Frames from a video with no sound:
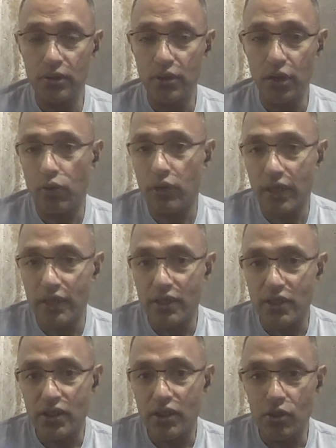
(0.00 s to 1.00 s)

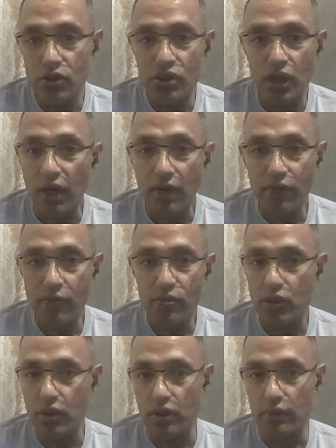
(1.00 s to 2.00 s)
you're starting from
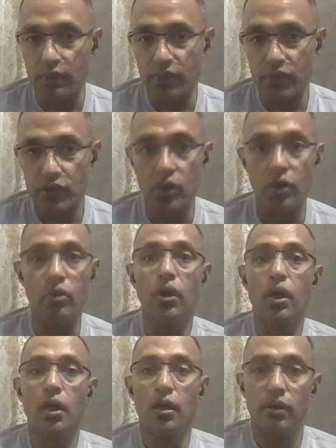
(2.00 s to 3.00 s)
zero. So
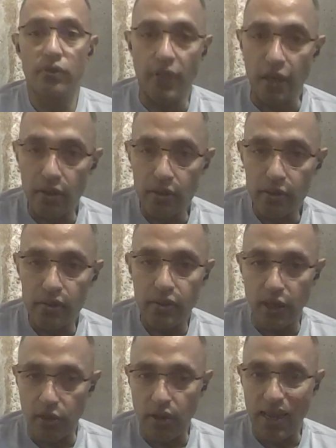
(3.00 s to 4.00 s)
there
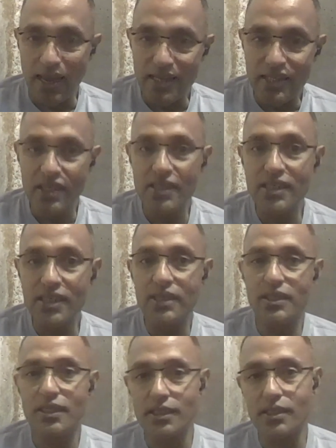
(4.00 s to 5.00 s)
are existing
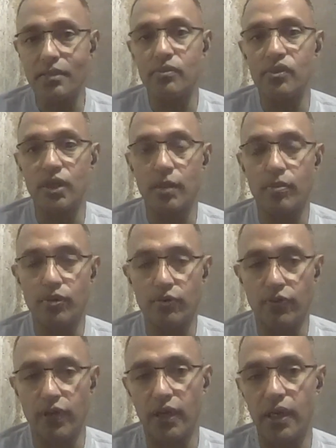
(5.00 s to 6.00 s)
systems that
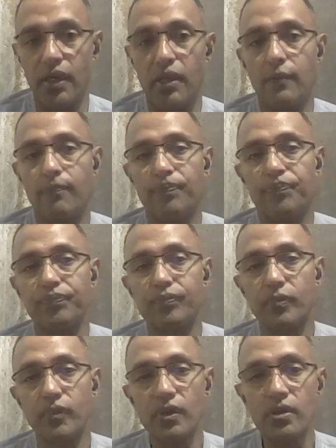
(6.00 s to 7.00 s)
provide,
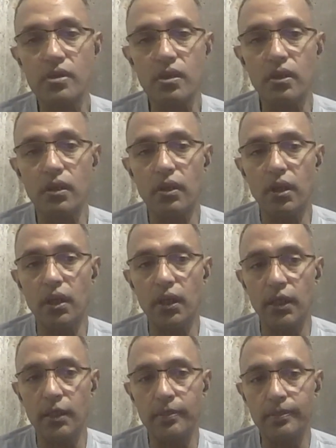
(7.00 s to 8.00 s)

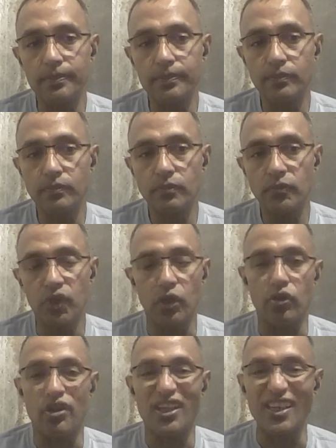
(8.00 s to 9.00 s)
the
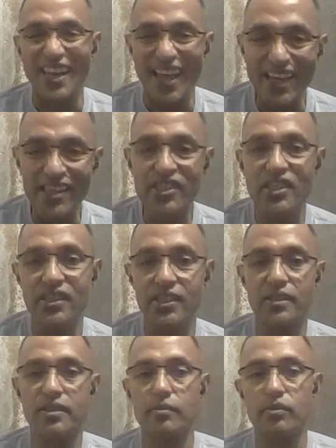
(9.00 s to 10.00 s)
legacy
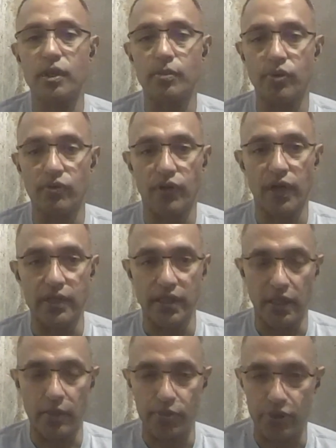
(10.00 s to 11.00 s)
systems that provide
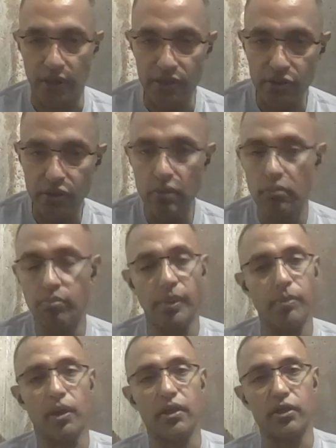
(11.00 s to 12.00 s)
data protection.
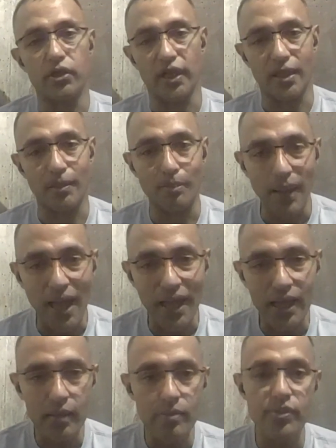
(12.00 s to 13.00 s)
People are taking
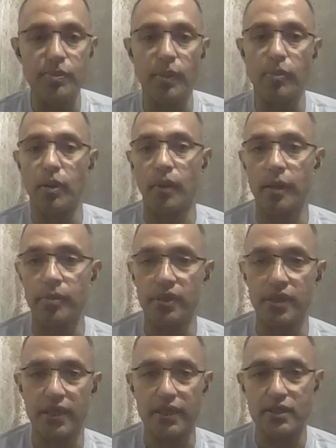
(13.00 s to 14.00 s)
backups. People might be
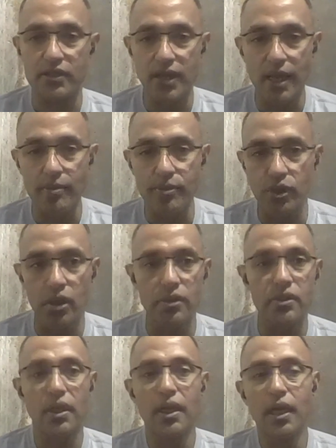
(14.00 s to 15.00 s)
taking
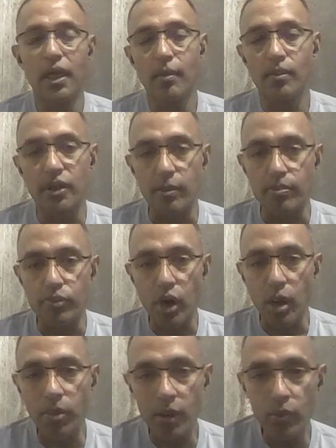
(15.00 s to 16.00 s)
snapshots. But the
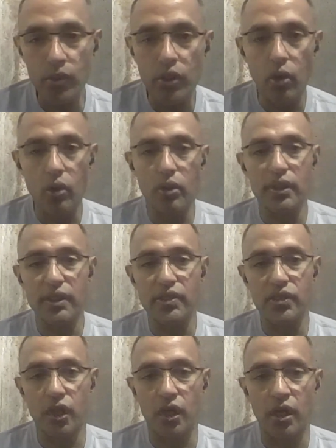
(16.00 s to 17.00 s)
problem with all
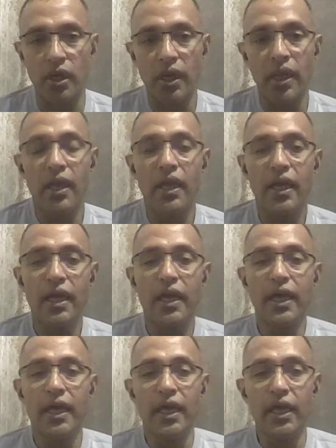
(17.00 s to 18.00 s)
these are
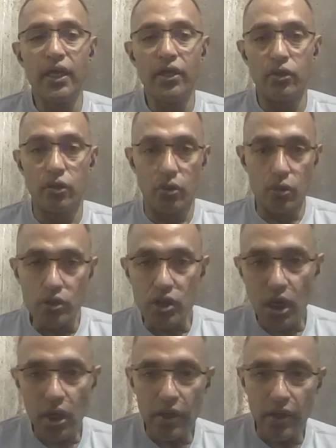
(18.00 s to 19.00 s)
you lose
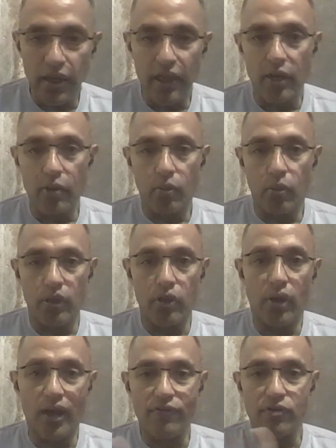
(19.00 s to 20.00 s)
a lot of data when you
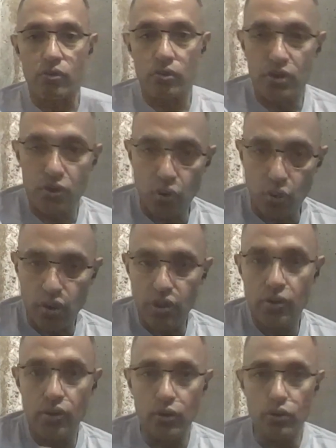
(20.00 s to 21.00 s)
have to resort
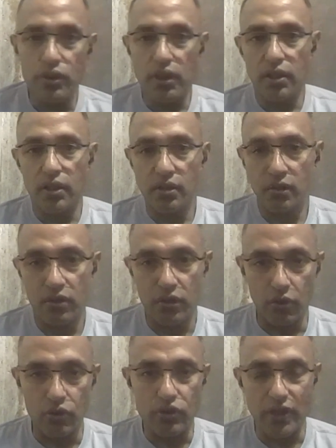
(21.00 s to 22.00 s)
to using
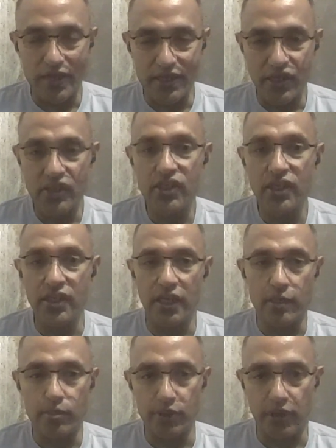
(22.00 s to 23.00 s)
those existing
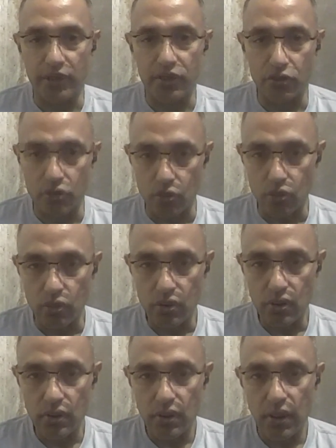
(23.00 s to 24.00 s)
data protection tools.
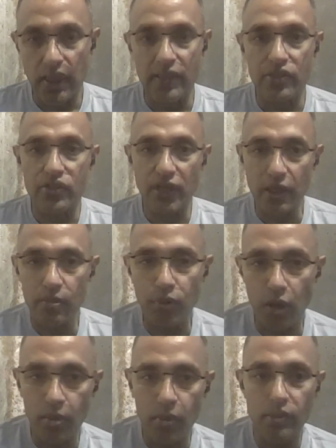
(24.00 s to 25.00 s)
And the second
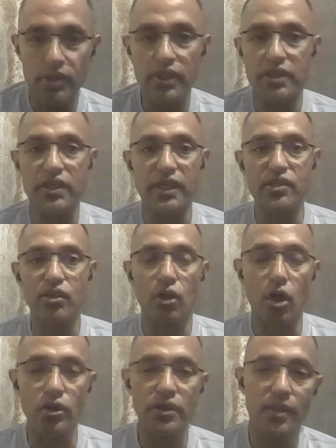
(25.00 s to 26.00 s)
problem is it takes a
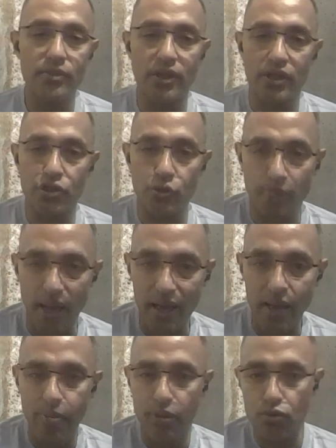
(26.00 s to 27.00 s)
long time to get you back
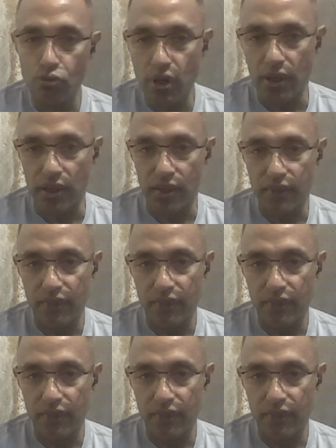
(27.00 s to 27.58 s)
up and running.